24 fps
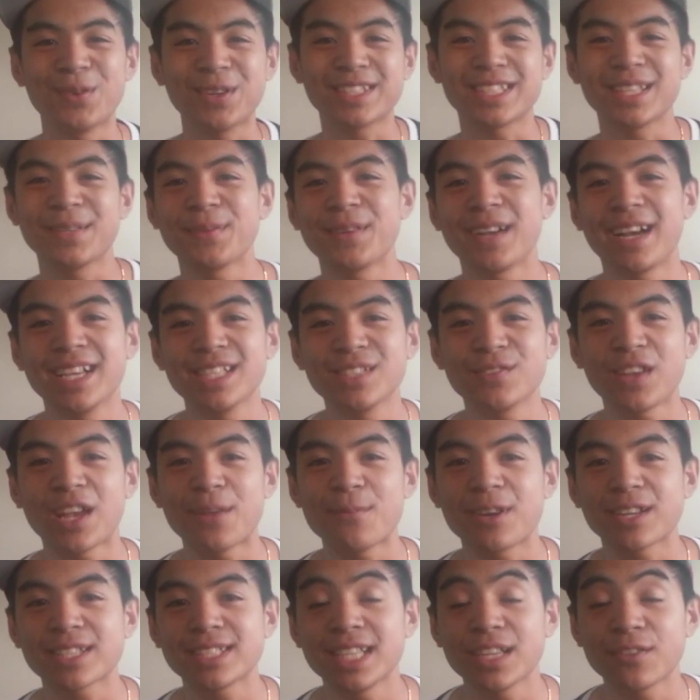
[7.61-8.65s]
What's up, guys?
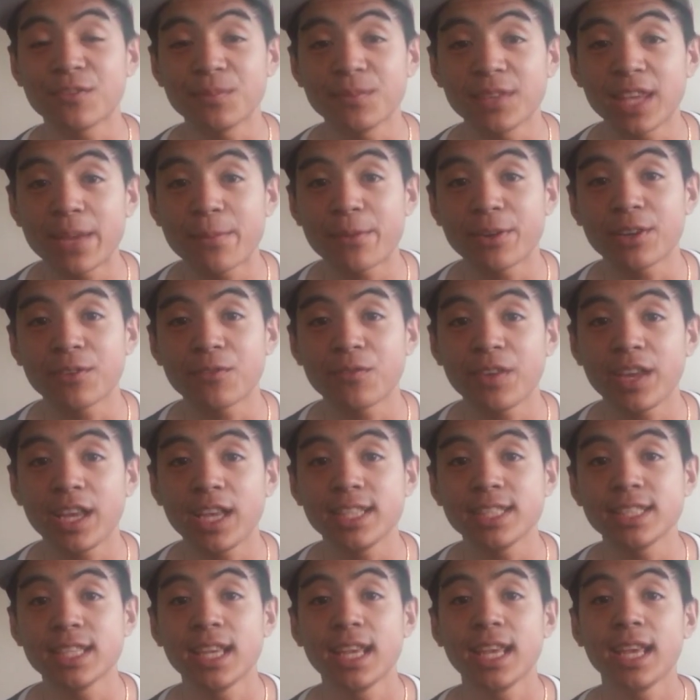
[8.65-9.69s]
Famox here from Game On Your
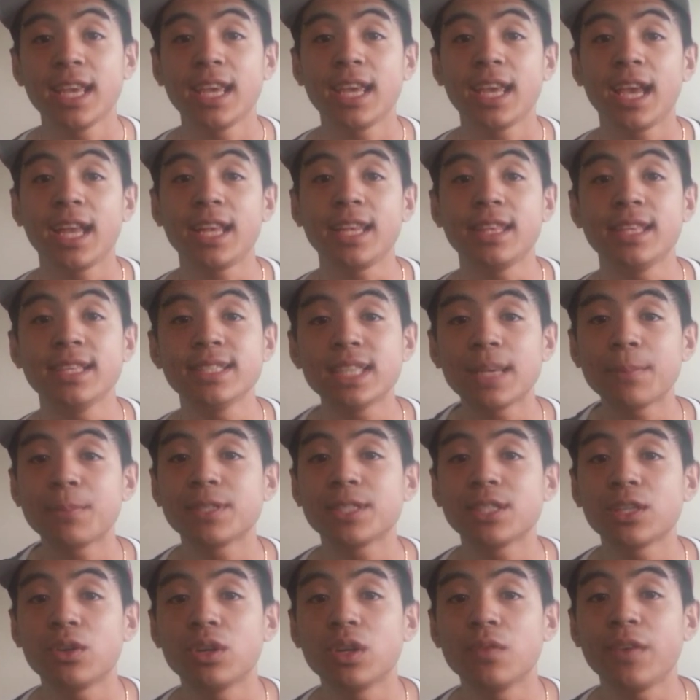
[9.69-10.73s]
Face, and in this
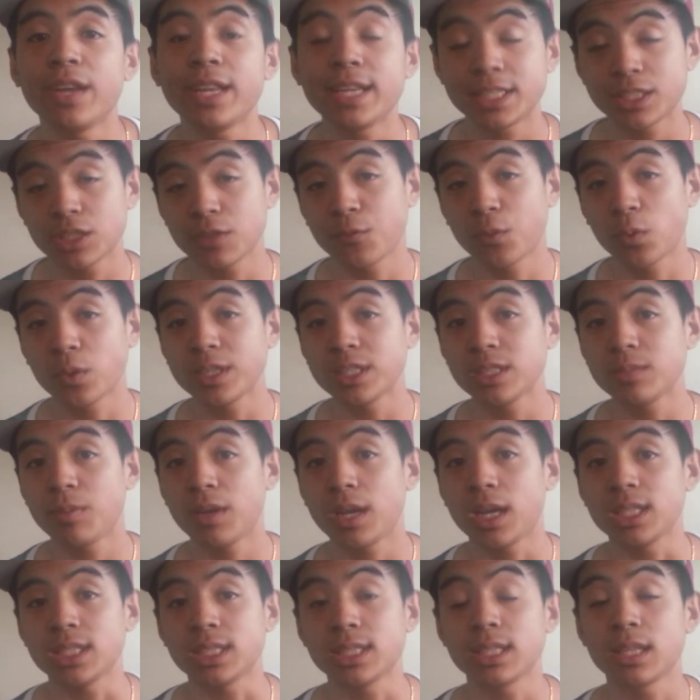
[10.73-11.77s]
episode of NHL 14's
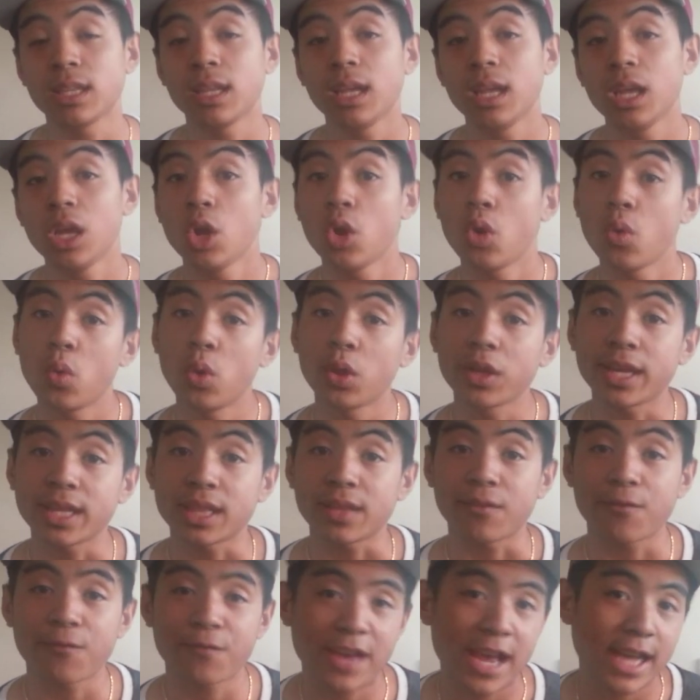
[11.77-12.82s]
Best, we're looking at
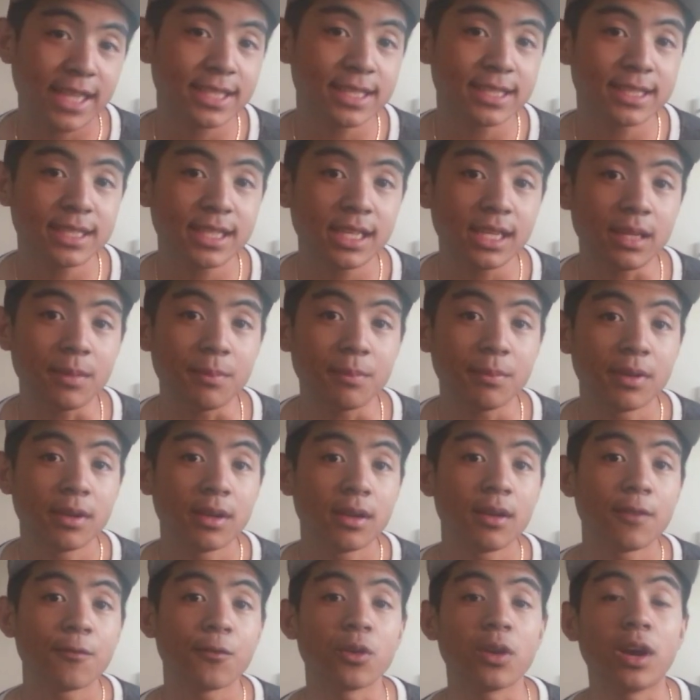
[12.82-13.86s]
the fastest team
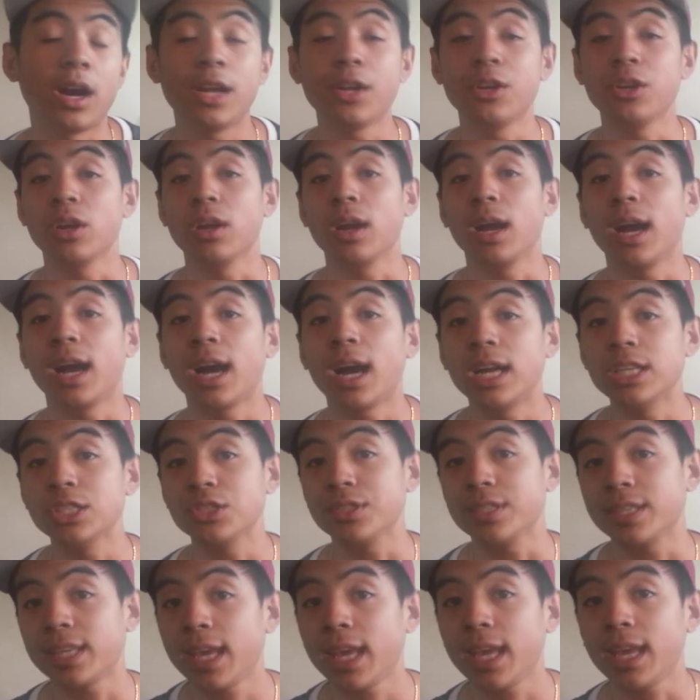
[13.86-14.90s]
for under
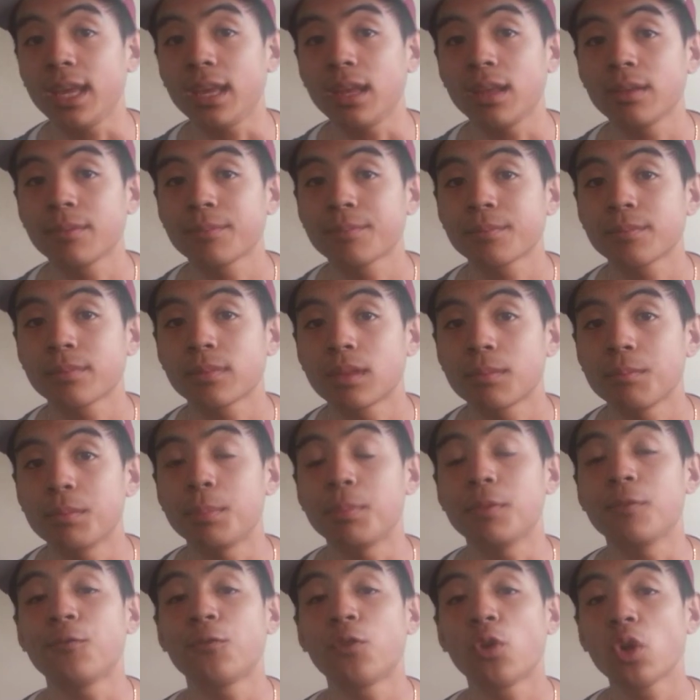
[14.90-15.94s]
100k. But
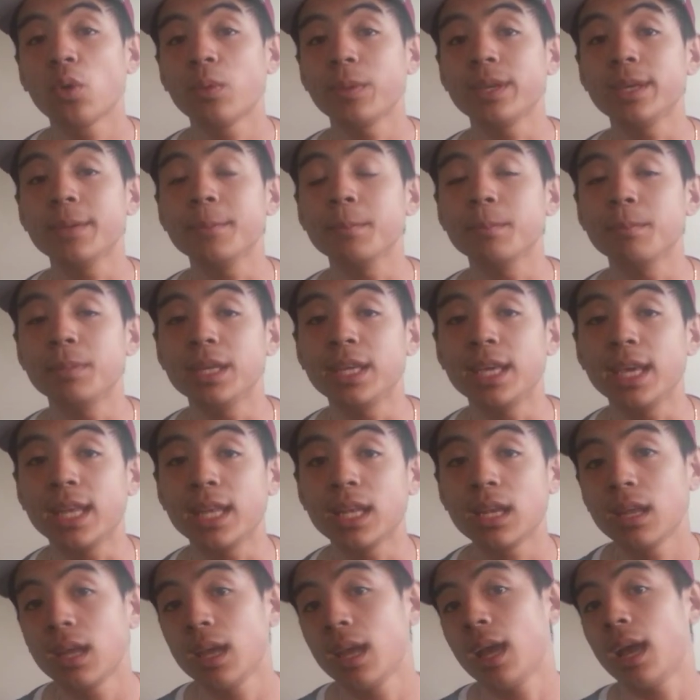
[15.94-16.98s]
before we
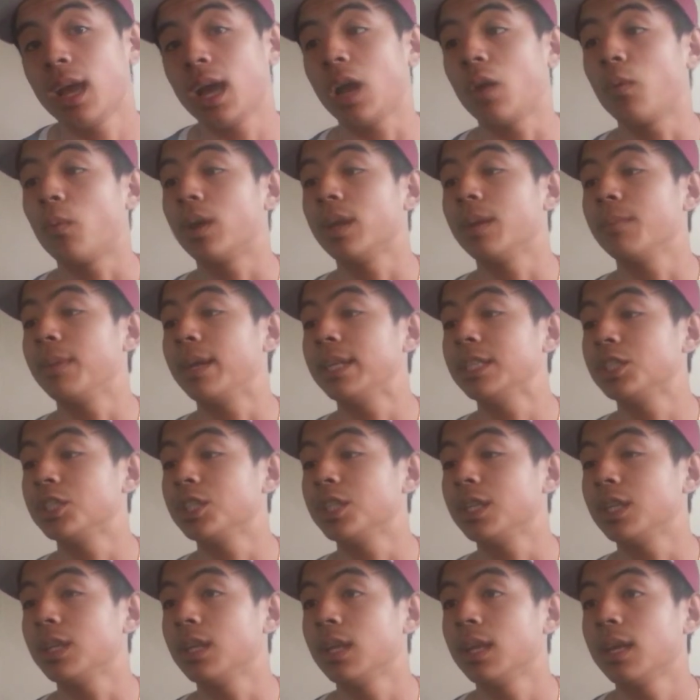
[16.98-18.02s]
begin, I want to
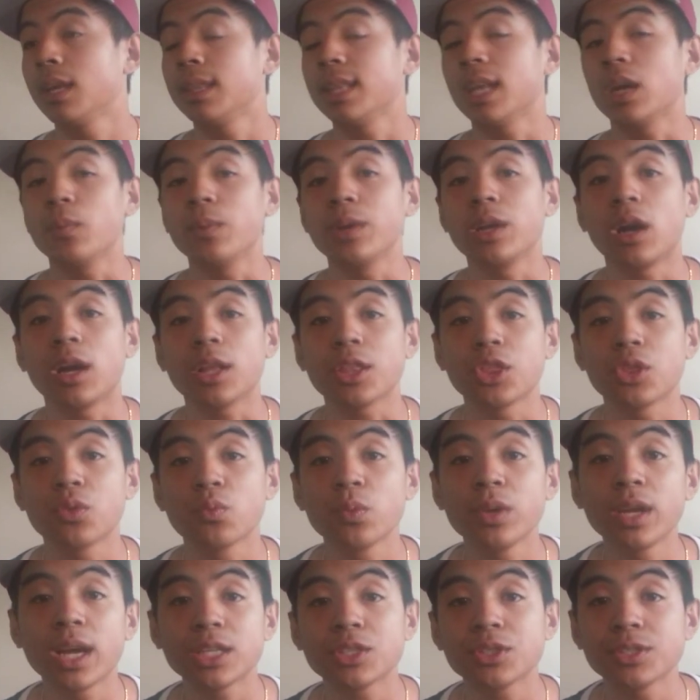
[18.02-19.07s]
mention that we got
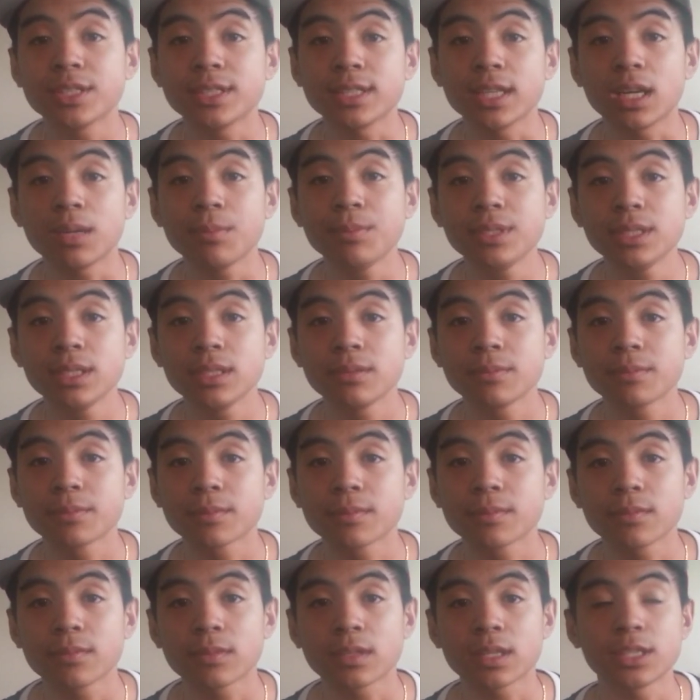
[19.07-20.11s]
300 subs,
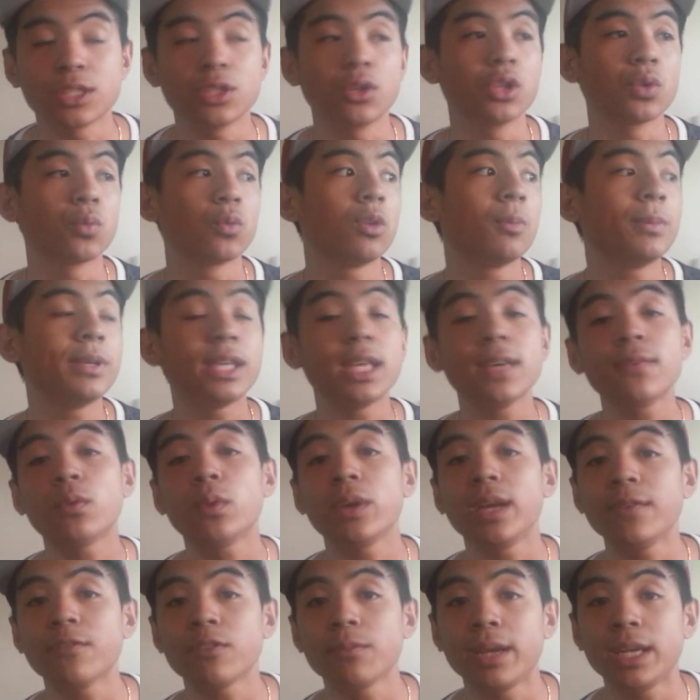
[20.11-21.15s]
so there will be
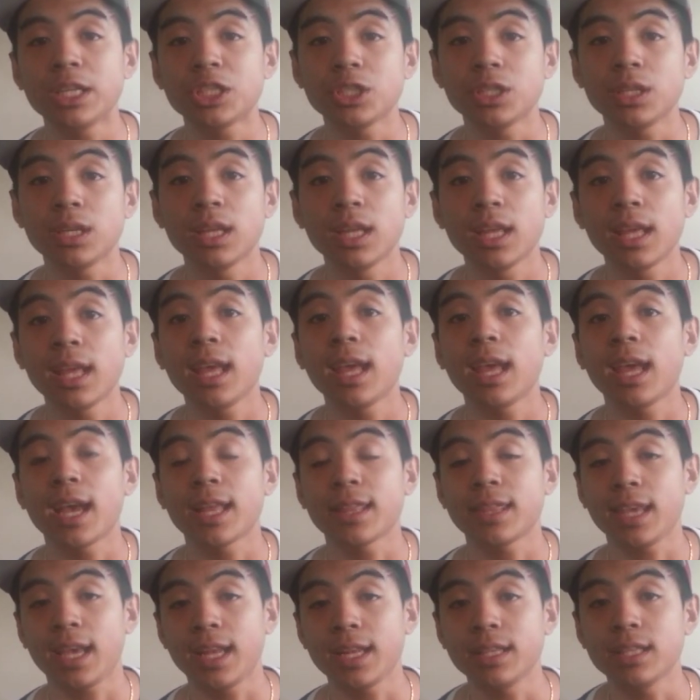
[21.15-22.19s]
giveaway information at
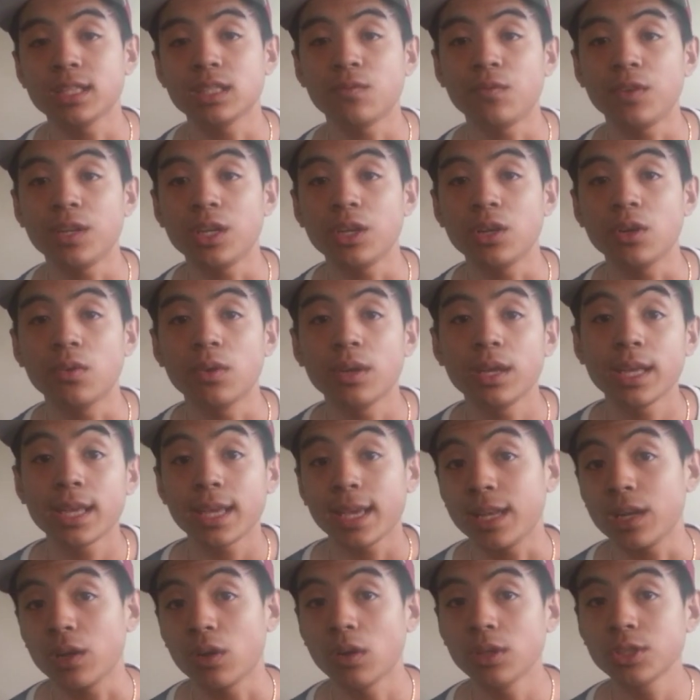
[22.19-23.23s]
the end of this video.
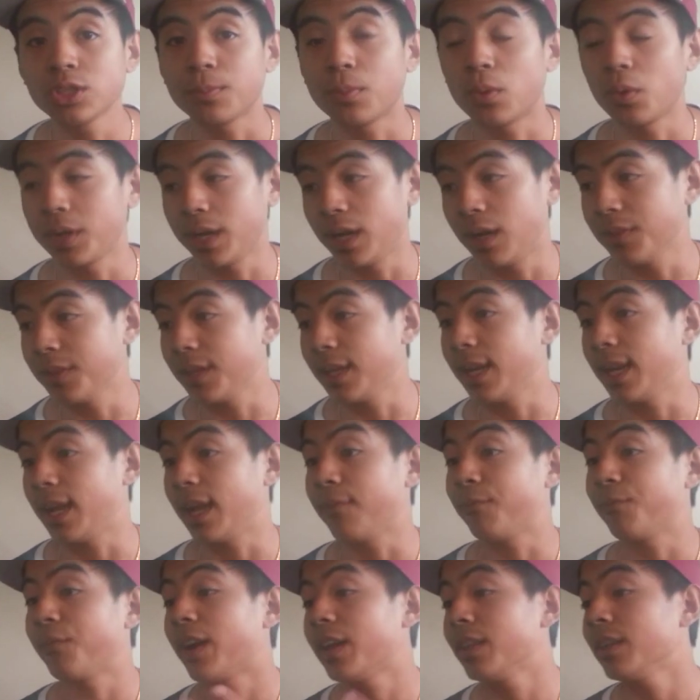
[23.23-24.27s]
And also point out that I
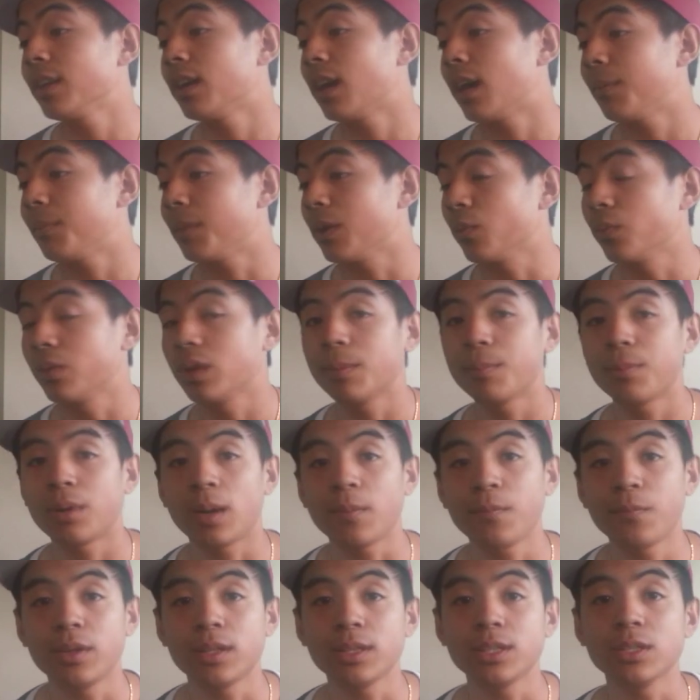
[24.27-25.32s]
finally got my real
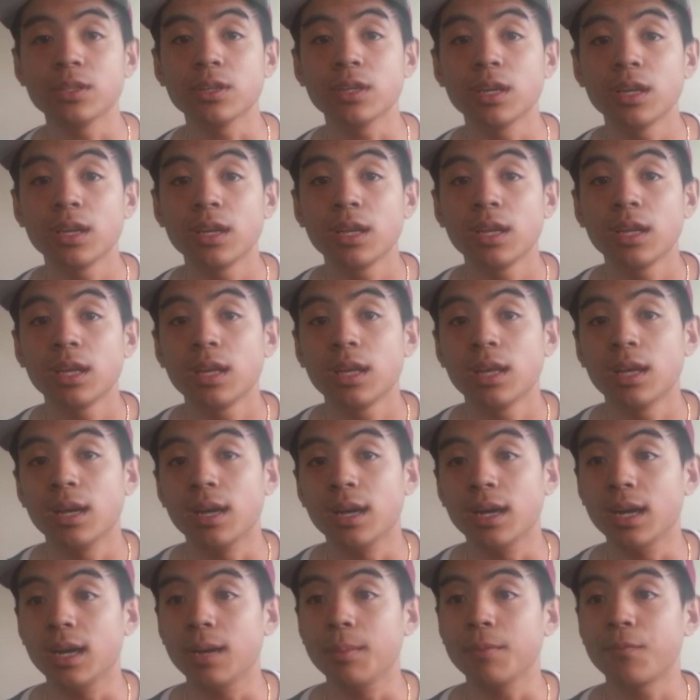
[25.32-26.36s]
pop filter.
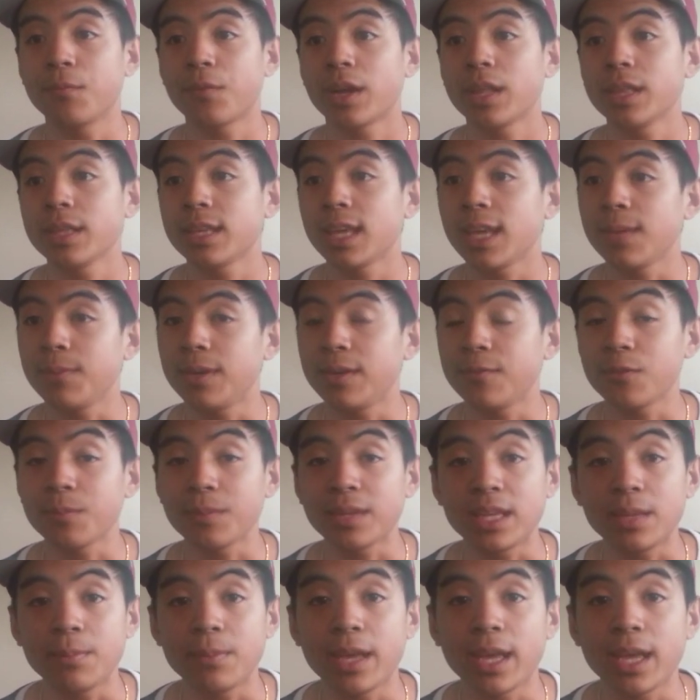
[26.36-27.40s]
Um, it finally came in from
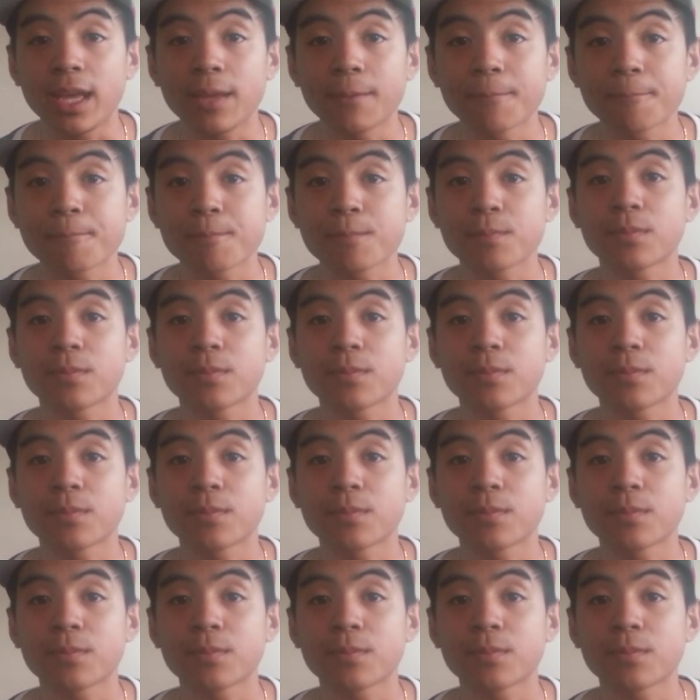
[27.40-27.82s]
eBay.